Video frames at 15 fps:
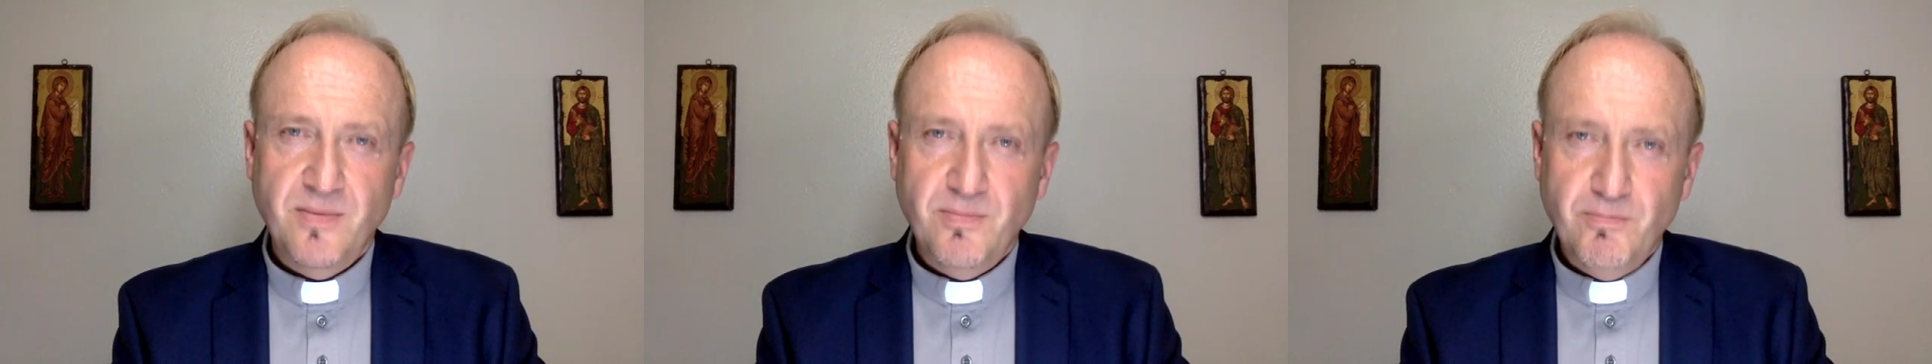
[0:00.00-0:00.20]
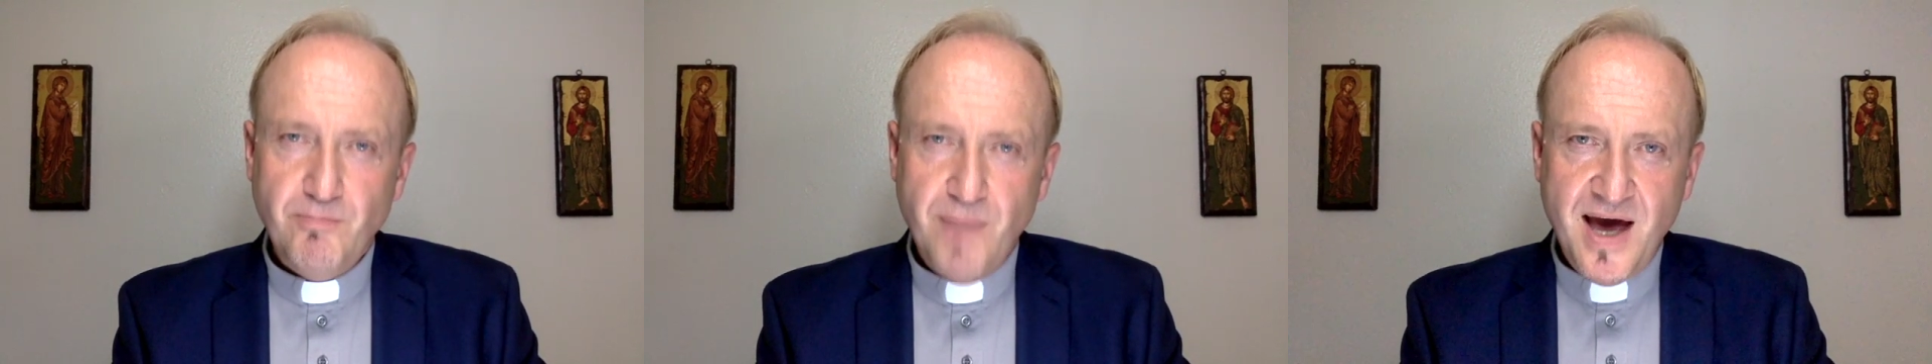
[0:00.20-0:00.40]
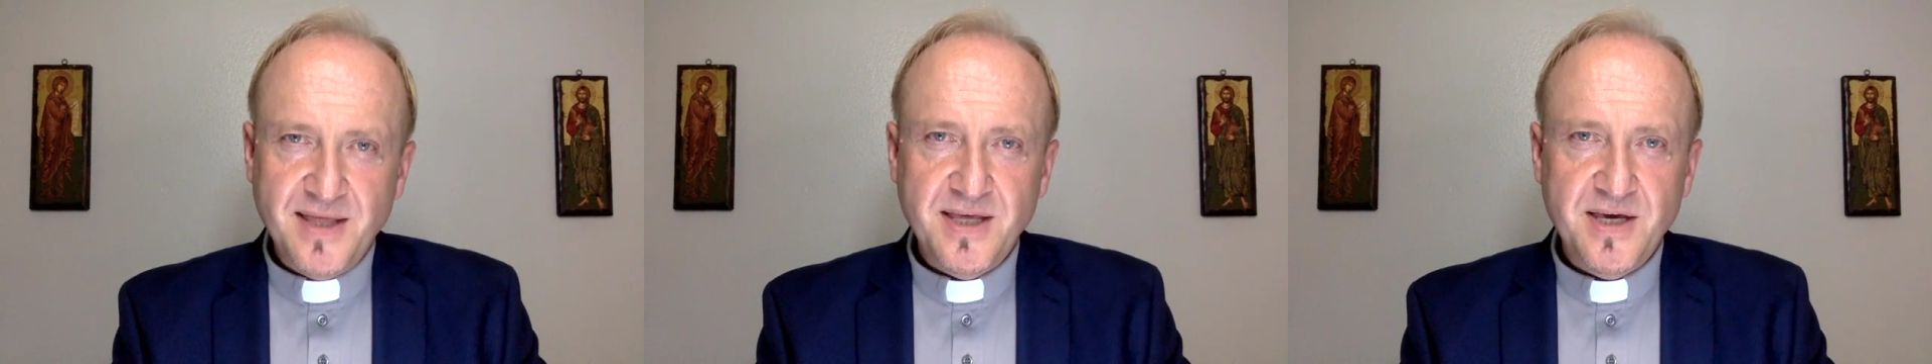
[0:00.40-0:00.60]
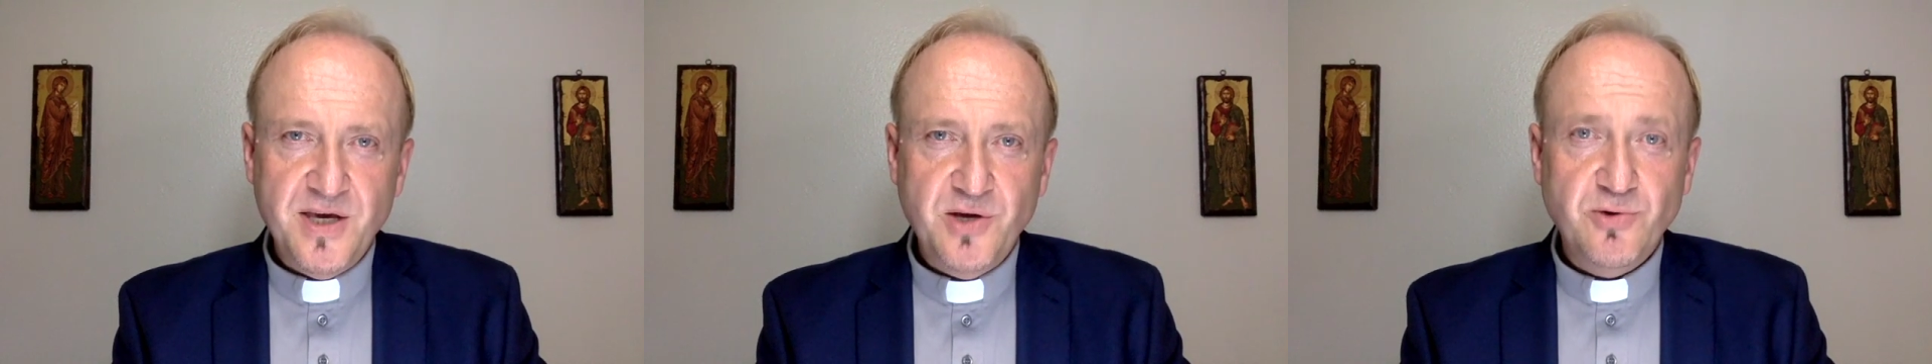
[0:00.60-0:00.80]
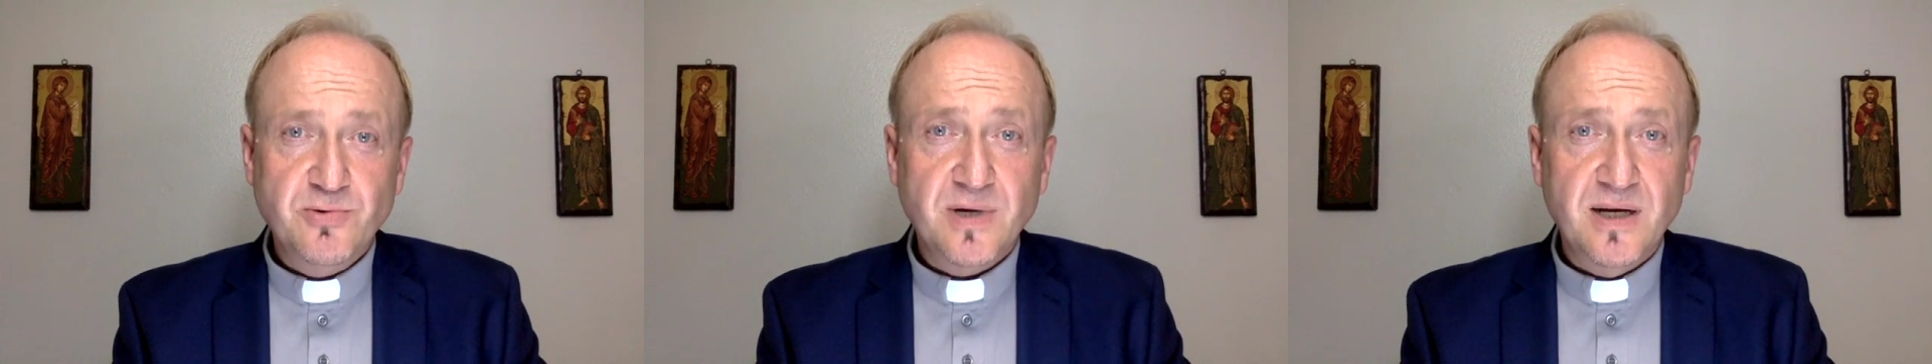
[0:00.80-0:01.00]

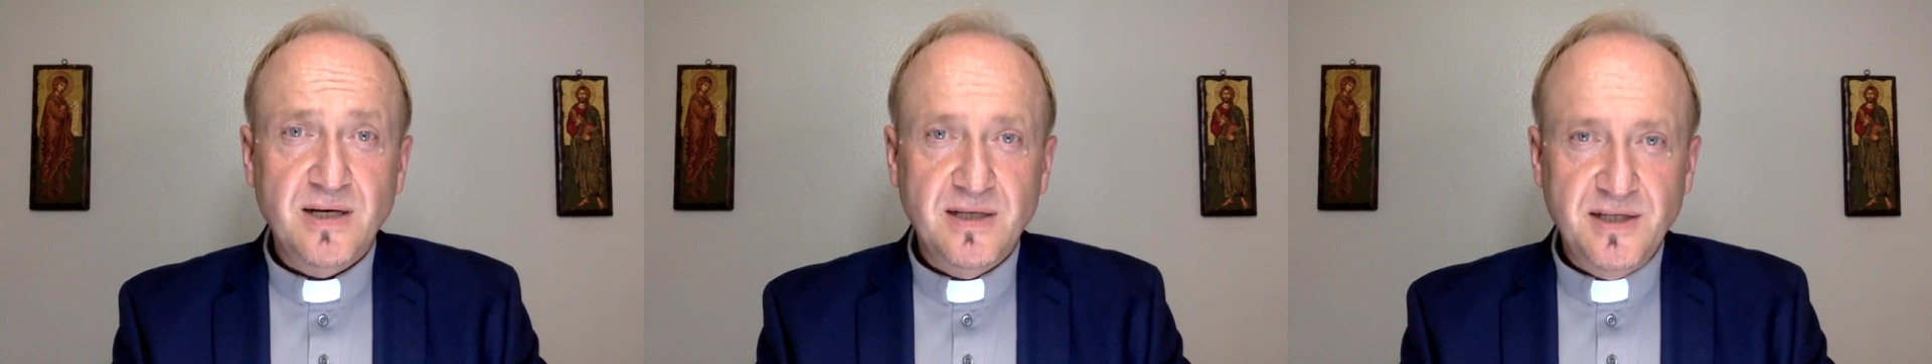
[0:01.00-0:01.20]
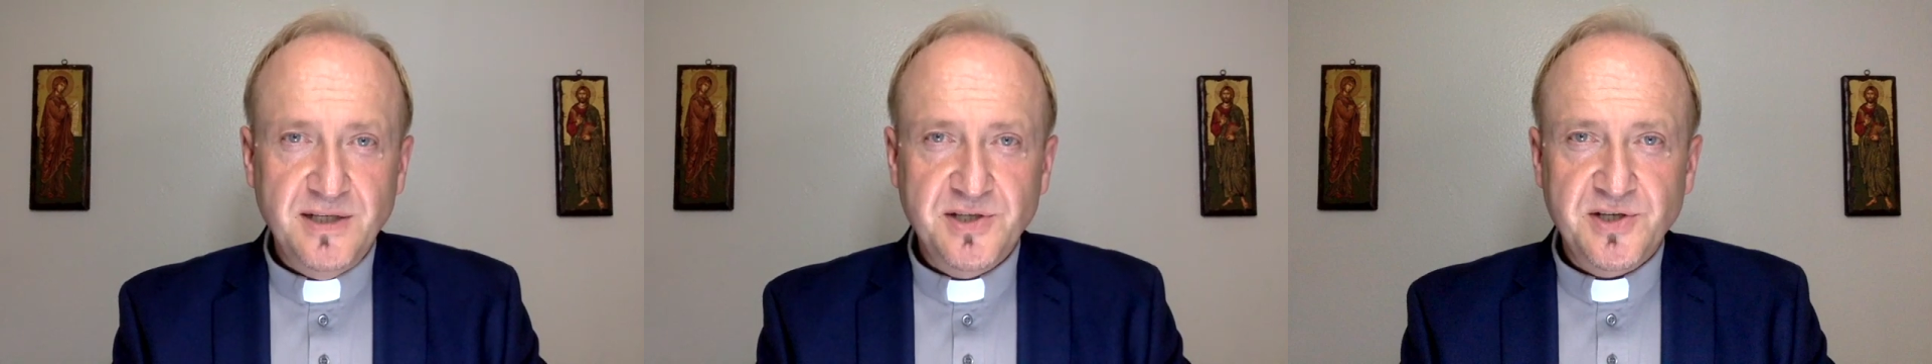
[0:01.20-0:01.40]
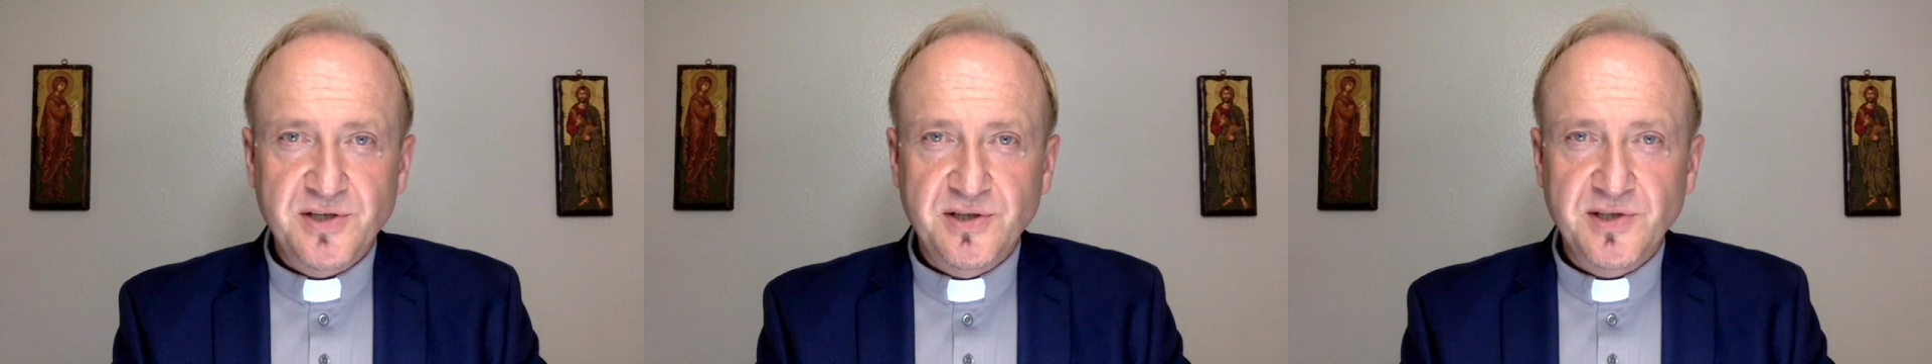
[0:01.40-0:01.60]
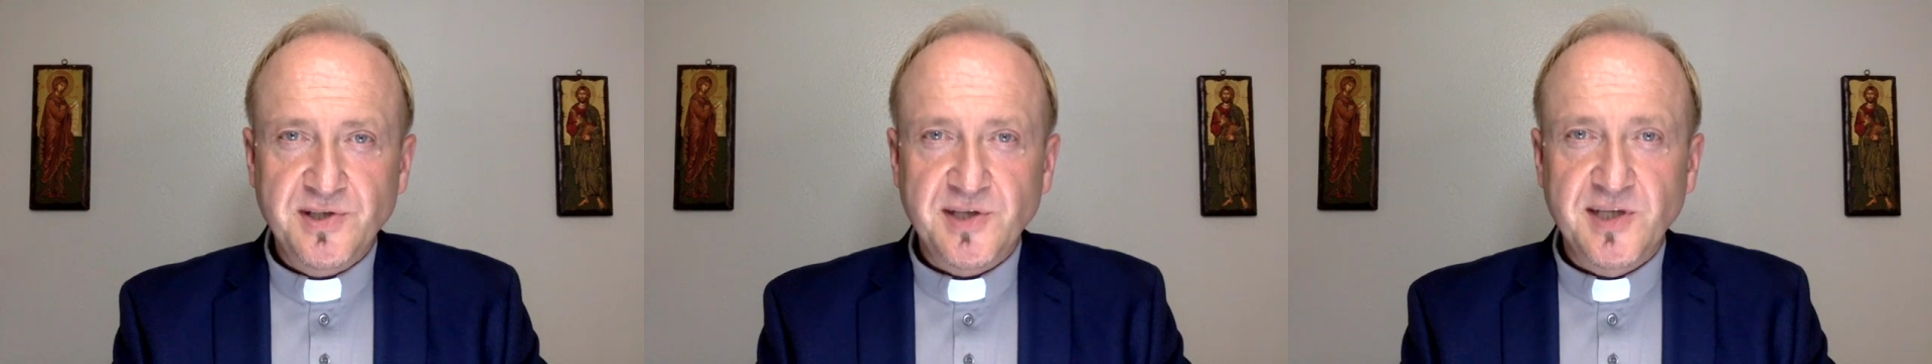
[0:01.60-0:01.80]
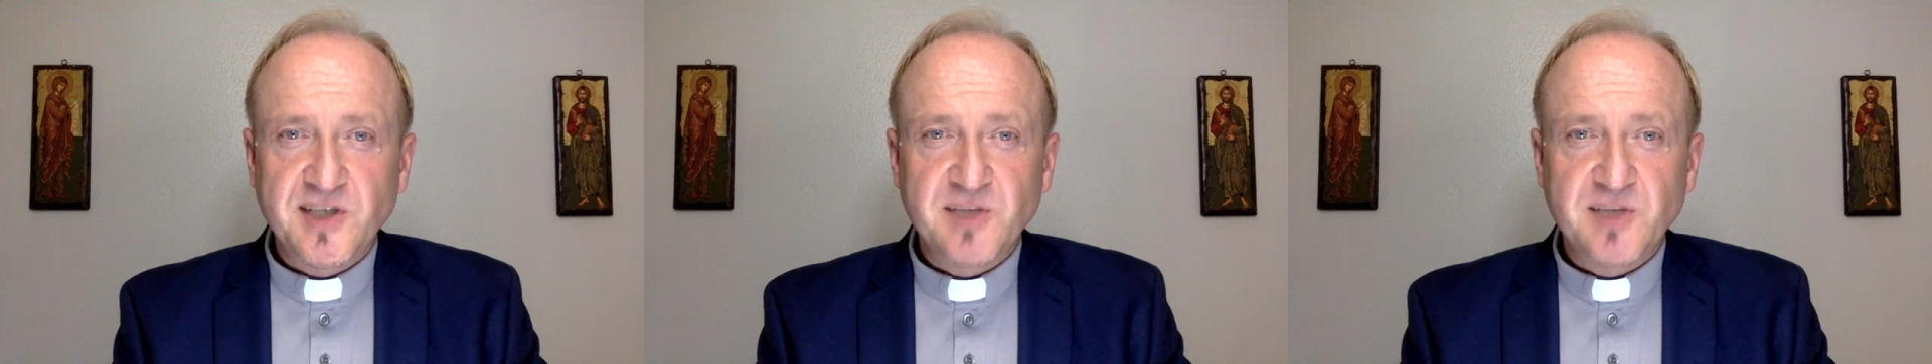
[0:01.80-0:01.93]
Many religions and